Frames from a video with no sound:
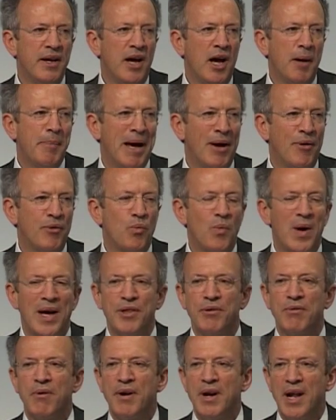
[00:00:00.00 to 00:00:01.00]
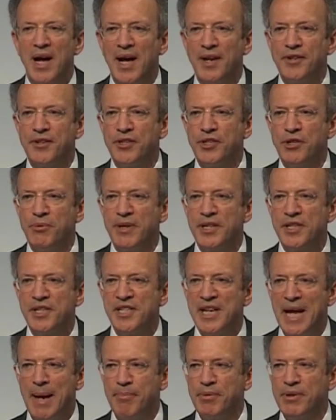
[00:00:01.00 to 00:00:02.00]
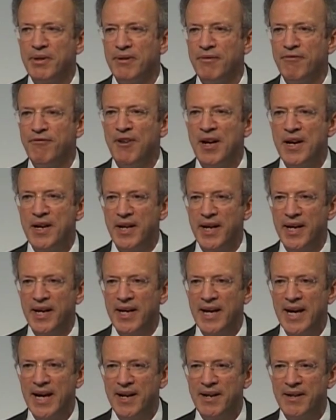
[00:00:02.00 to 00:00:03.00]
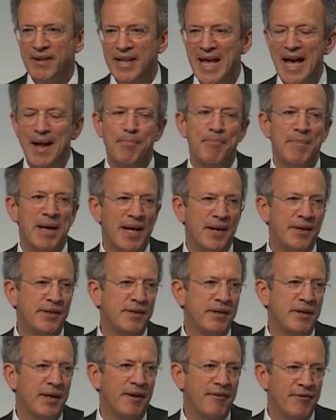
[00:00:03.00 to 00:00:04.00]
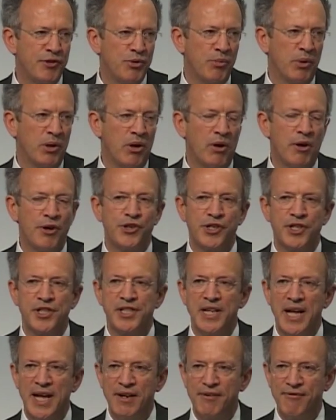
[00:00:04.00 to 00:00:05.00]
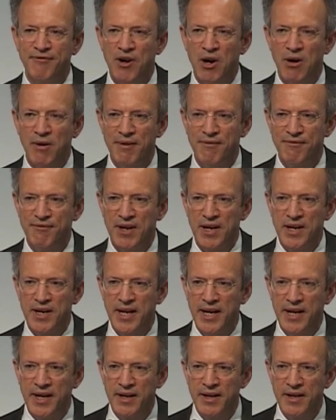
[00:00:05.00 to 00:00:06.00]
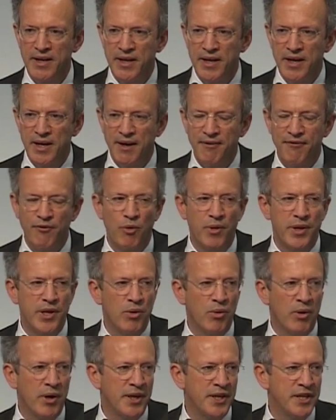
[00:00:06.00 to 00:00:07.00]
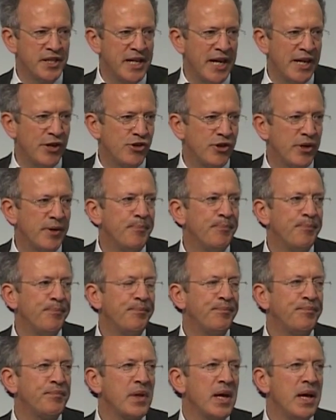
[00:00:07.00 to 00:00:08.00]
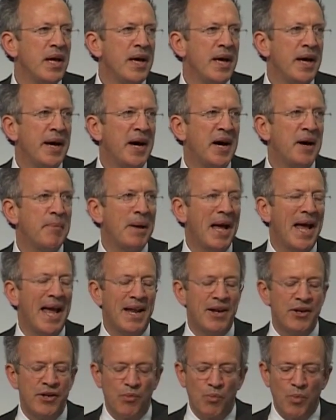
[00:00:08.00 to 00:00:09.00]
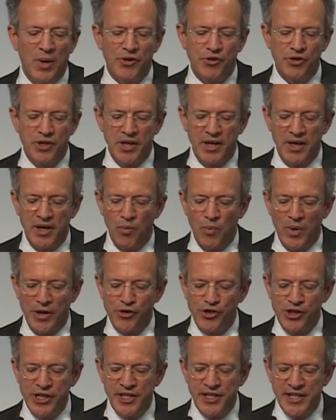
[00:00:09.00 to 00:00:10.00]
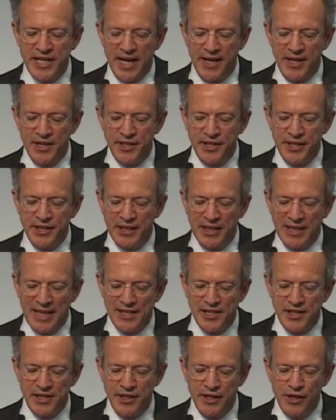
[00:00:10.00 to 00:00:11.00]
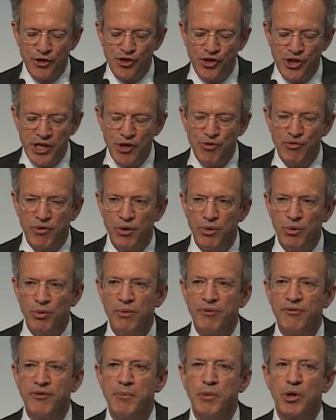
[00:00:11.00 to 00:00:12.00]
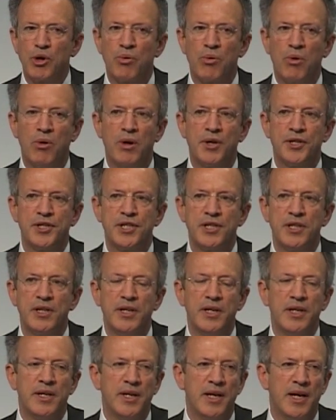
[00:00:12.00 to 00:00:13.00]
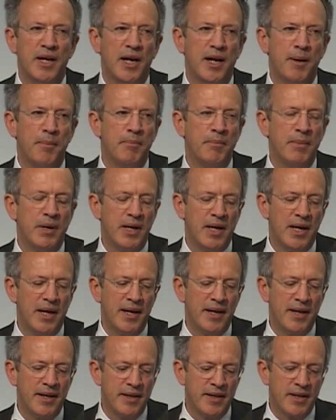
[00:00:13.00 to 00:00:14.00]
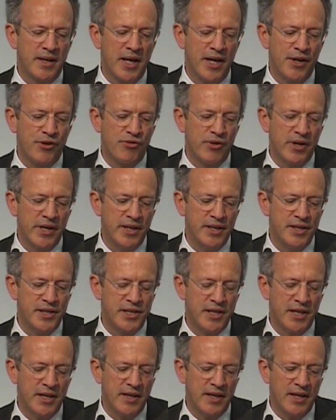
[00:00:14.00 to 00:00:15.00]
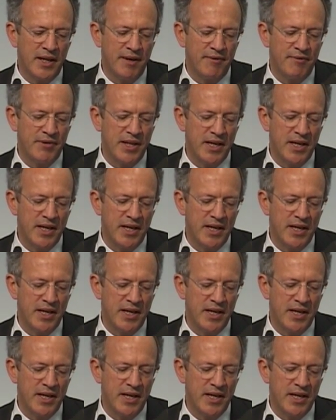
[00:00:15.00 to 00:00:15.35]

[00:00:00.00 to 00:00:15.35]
about whether or not to accept funding, and that meant, to a large extent, foreign funding for the organization. And what she said is that the lesson that she drew from across the countries of